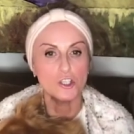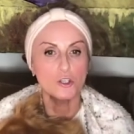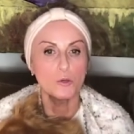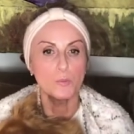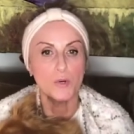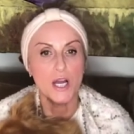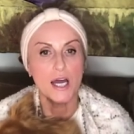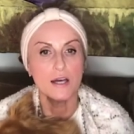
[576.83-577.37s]

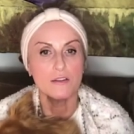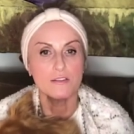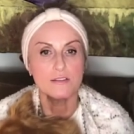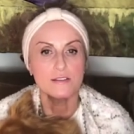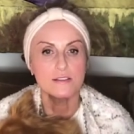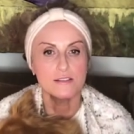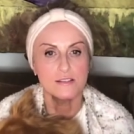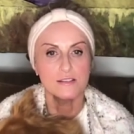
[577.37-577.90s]

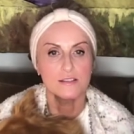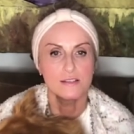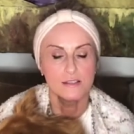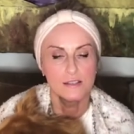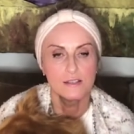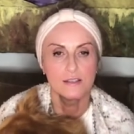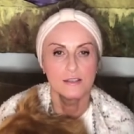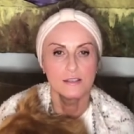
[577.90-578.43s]
breaths.
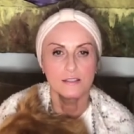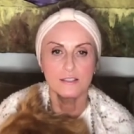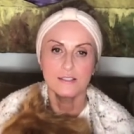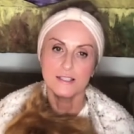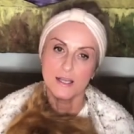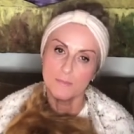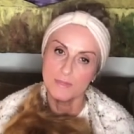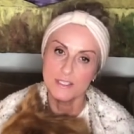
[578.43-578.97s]
Because
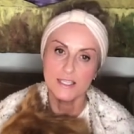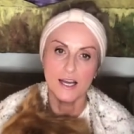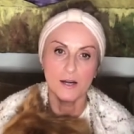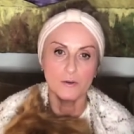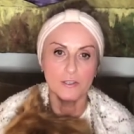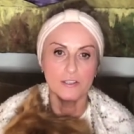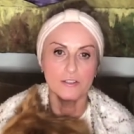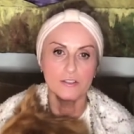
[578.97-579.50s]
let me tell
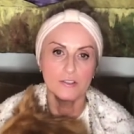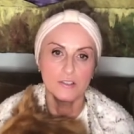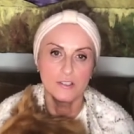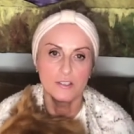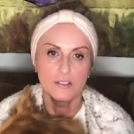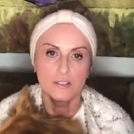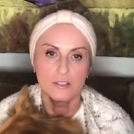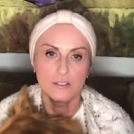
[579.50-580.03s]
you,
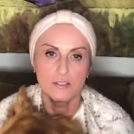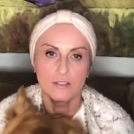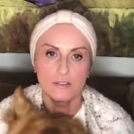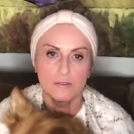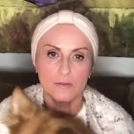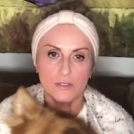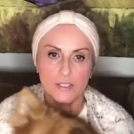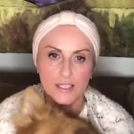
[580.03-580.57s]

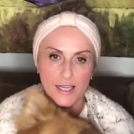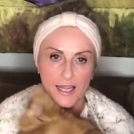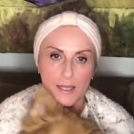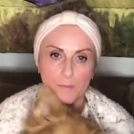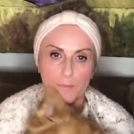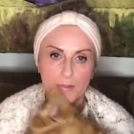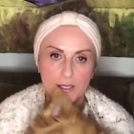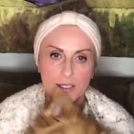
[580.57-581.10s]
when you can't
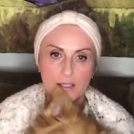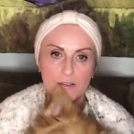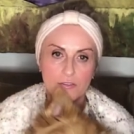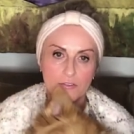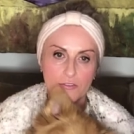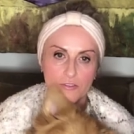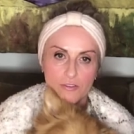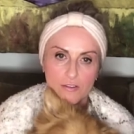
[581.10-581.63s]
breathe,
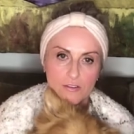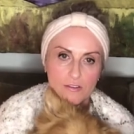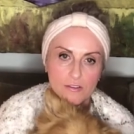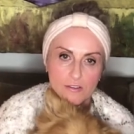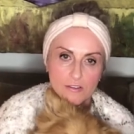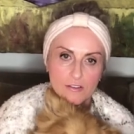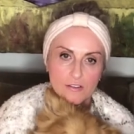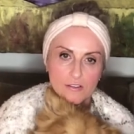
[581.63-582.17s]

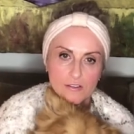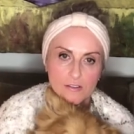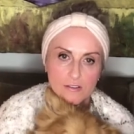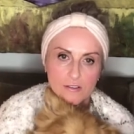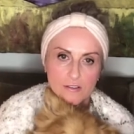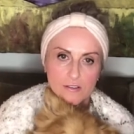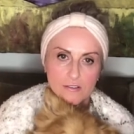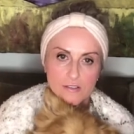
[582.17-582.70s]

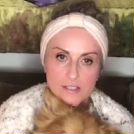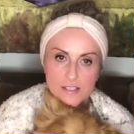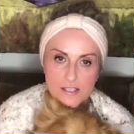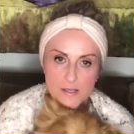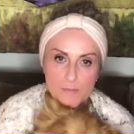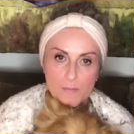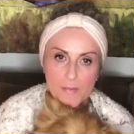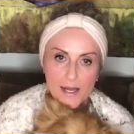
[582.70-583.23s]
they
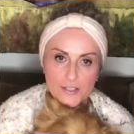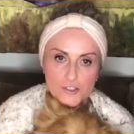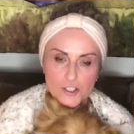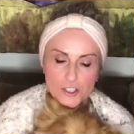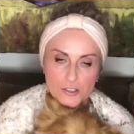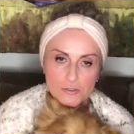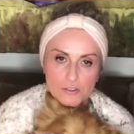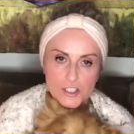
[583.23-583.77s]
seem
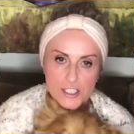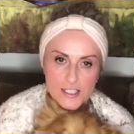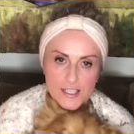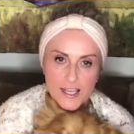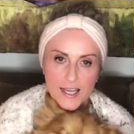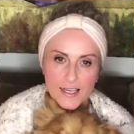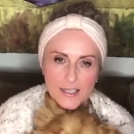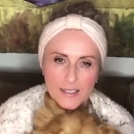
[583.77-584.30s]
magical, just
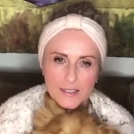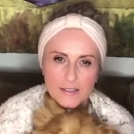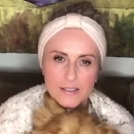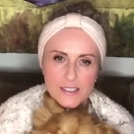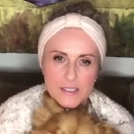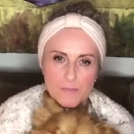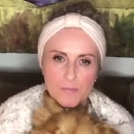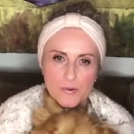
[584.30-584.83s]
getting a
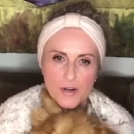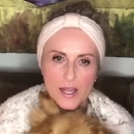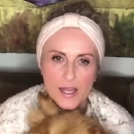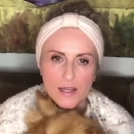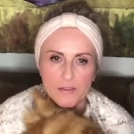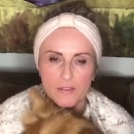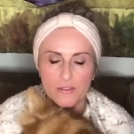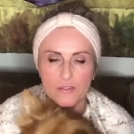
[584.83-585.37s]
deep breath.
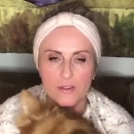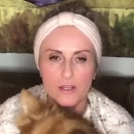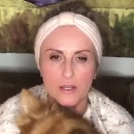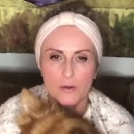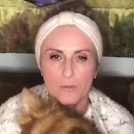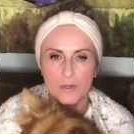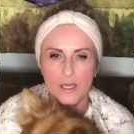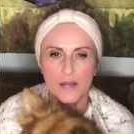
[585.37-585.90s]

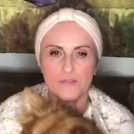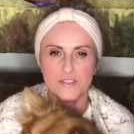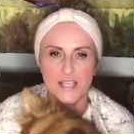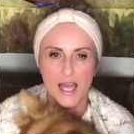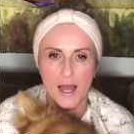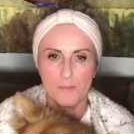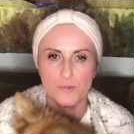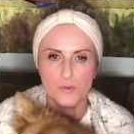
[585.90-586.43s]
When I've
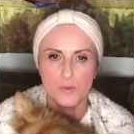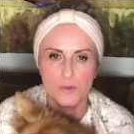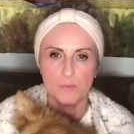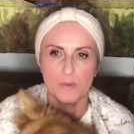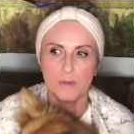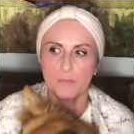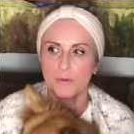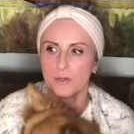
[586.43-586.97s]
tapped with
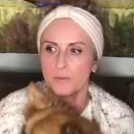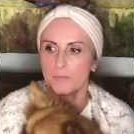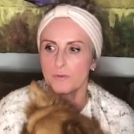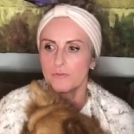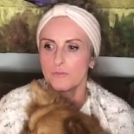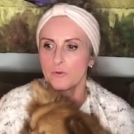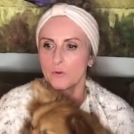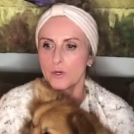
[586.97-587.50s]
people
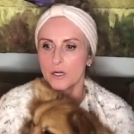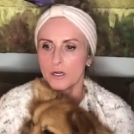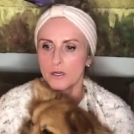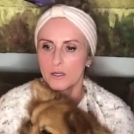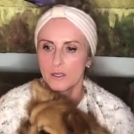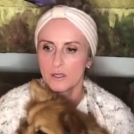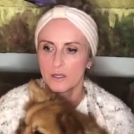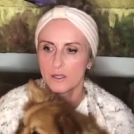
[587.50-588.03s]
before
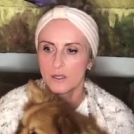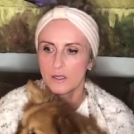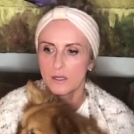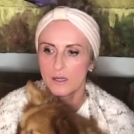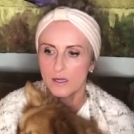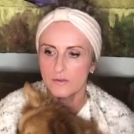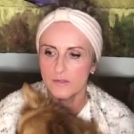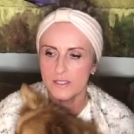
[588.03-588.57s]

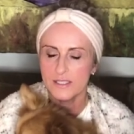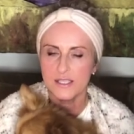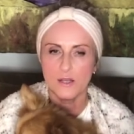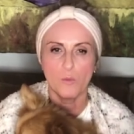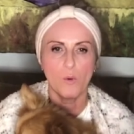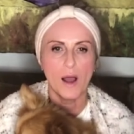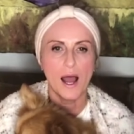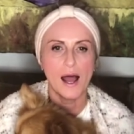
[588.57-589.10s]
and they say,
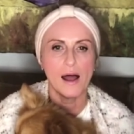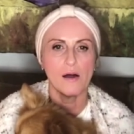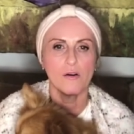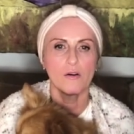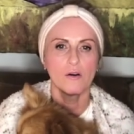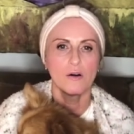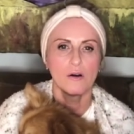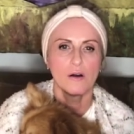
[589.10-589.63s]
wow,
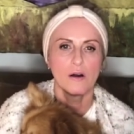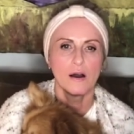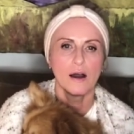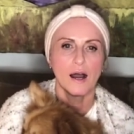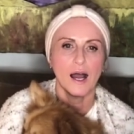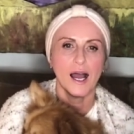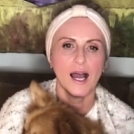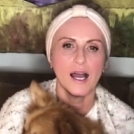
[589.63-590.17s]

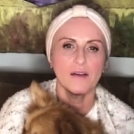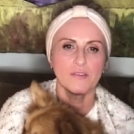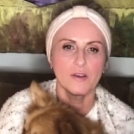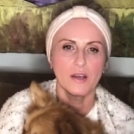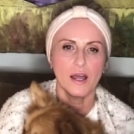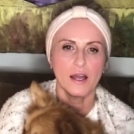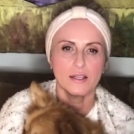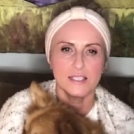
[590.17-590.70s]
I haven't
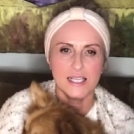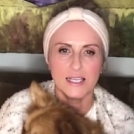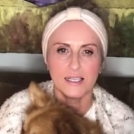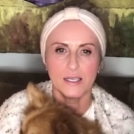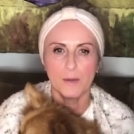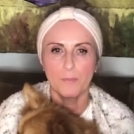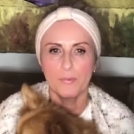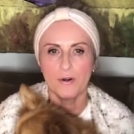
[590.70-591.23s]
taken
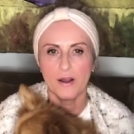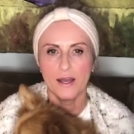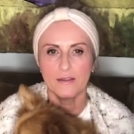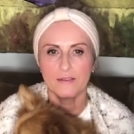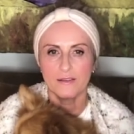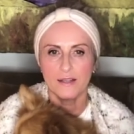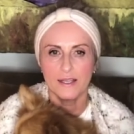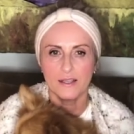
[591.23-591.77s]
a breath
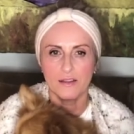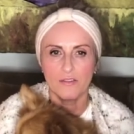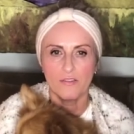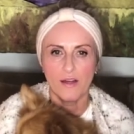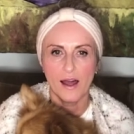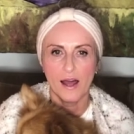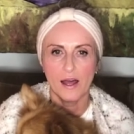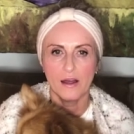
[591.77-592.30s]
like
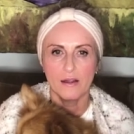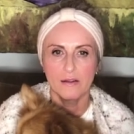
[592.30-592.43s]
that